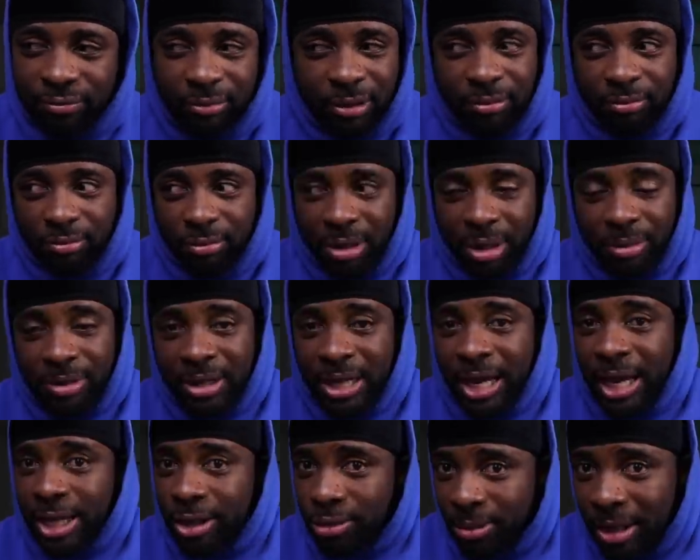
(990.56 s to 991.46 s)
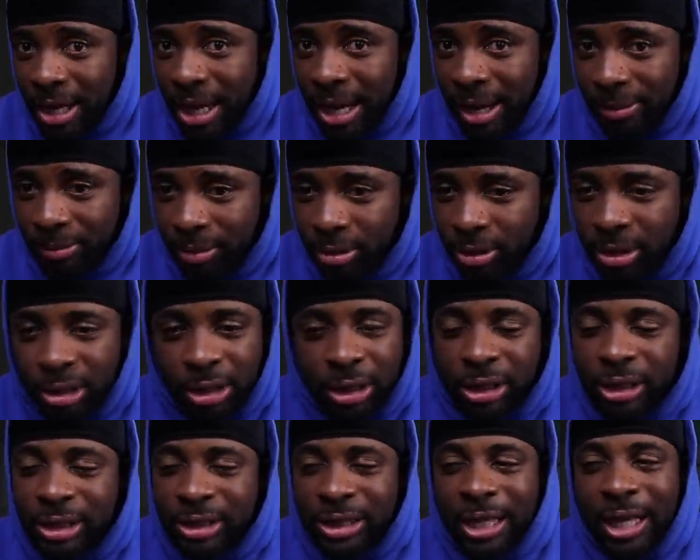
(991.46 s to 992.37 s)
Maybe that's what happened,
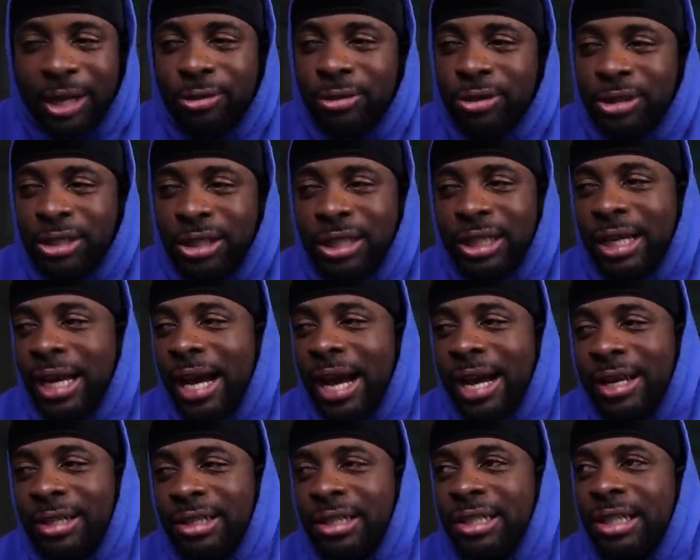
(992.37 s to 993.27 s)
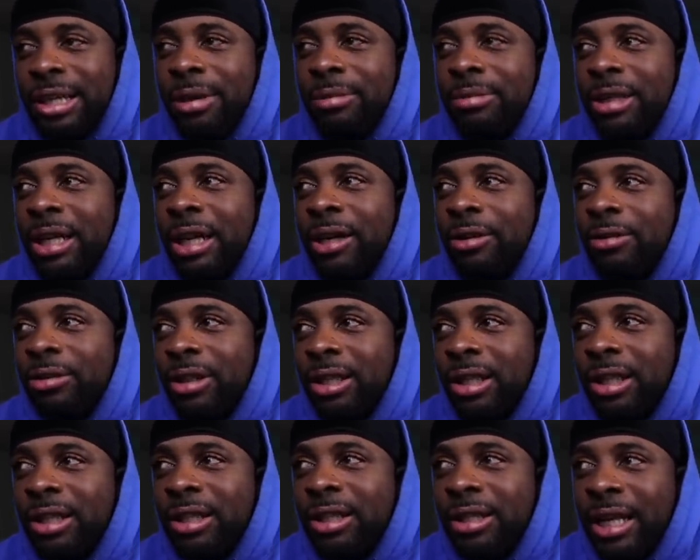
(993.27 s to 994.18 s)
because I don't see Kai just coming out on
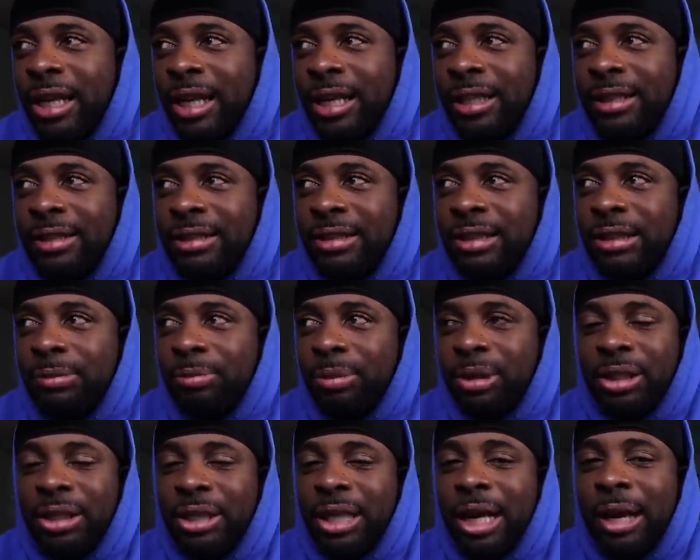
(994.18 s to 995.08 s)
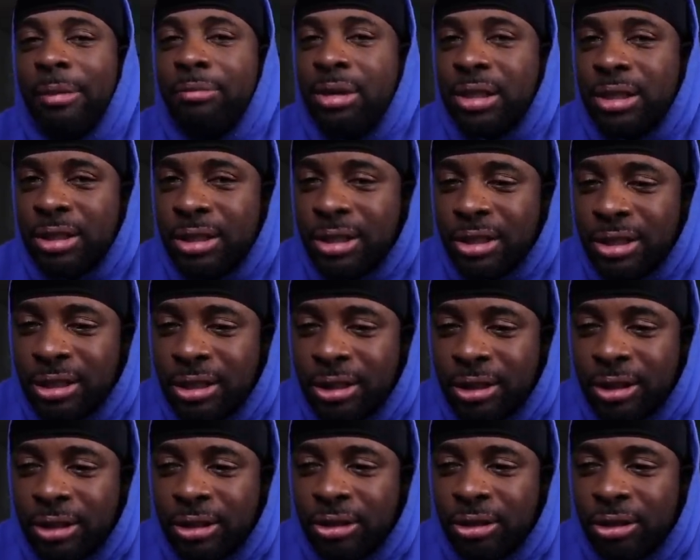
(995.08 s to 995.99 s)
the internet and speaking y'all business
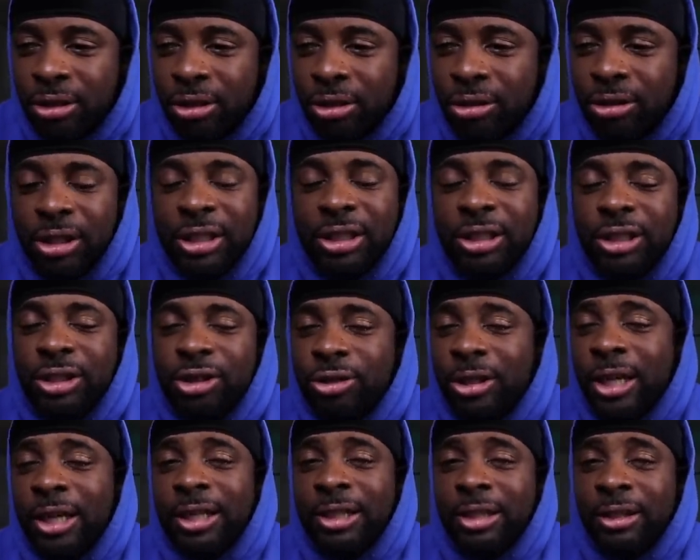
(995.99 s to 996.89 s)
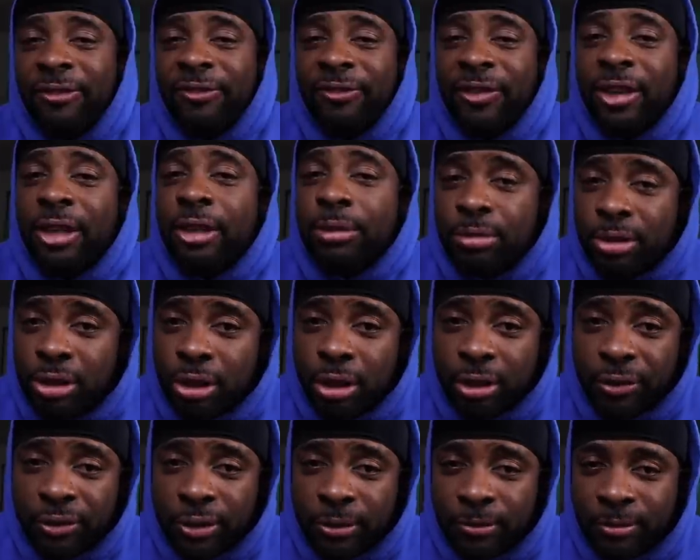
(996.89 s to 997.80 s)
unless he's trying to defend
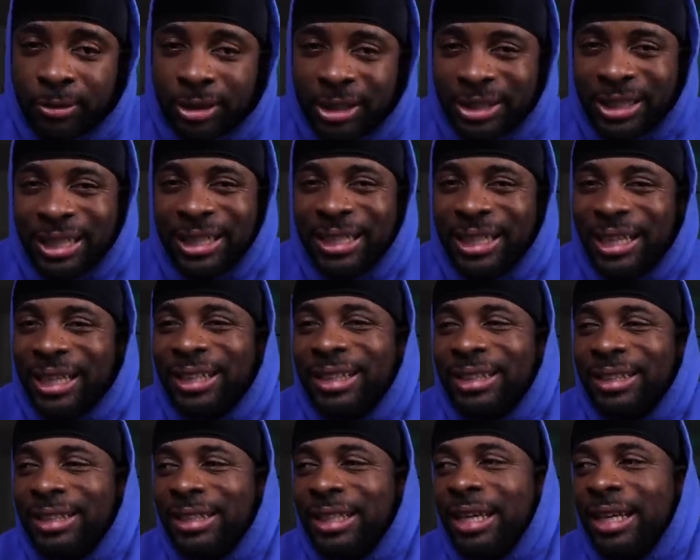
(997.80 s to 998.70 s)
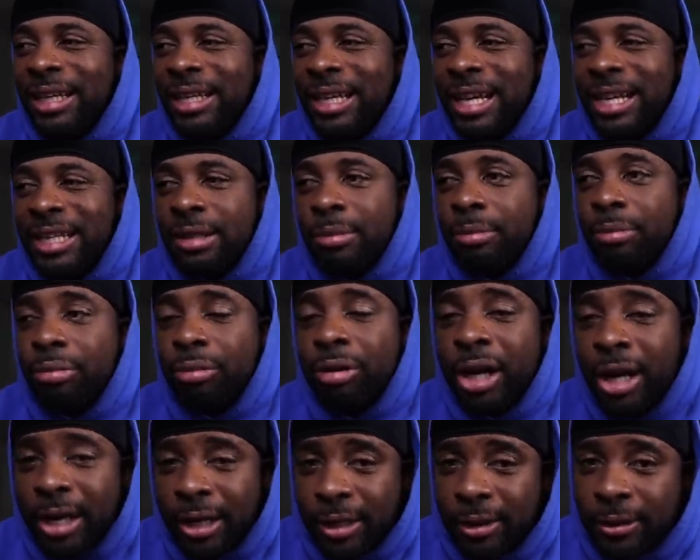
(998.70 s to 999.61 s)
himself, because at the end of the day, he has a
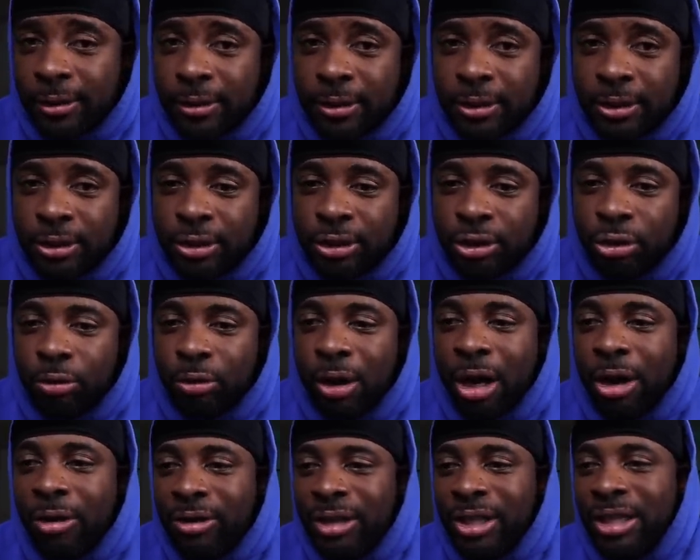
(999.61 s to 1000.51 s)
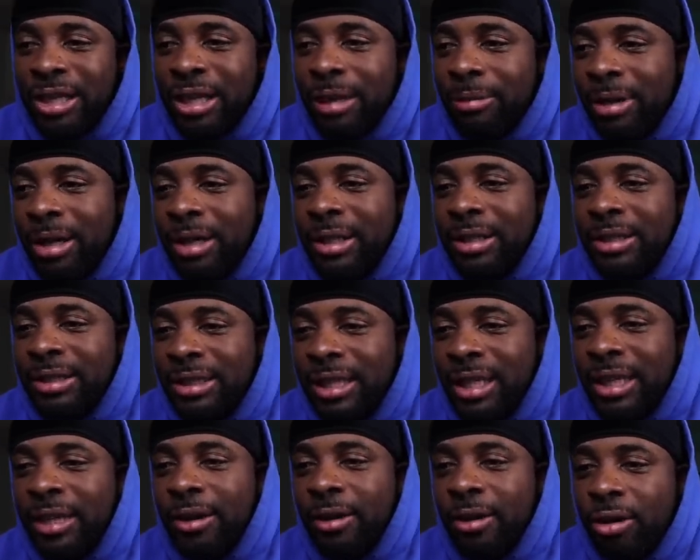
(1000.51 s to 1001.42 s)
brand. So why would he come out and
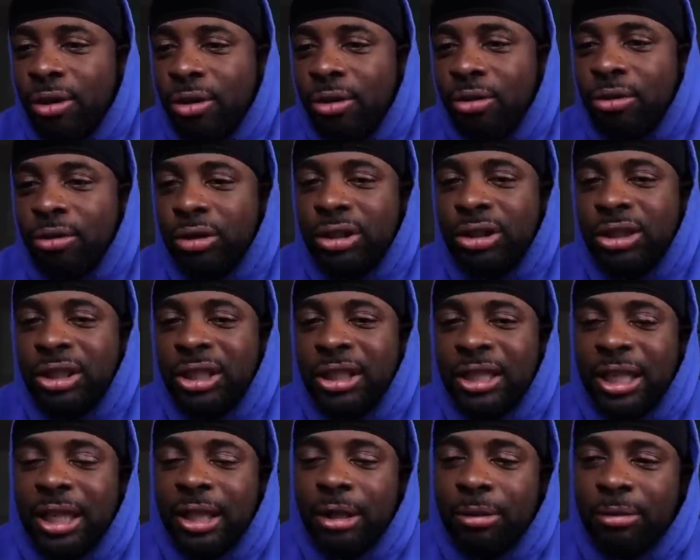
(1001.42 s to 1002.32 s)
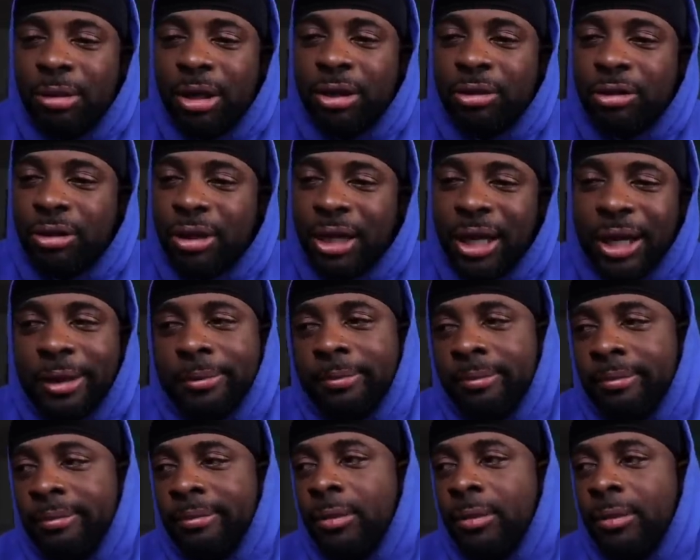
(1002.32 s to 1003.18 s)
say, oh, this chick came to my crib? Like,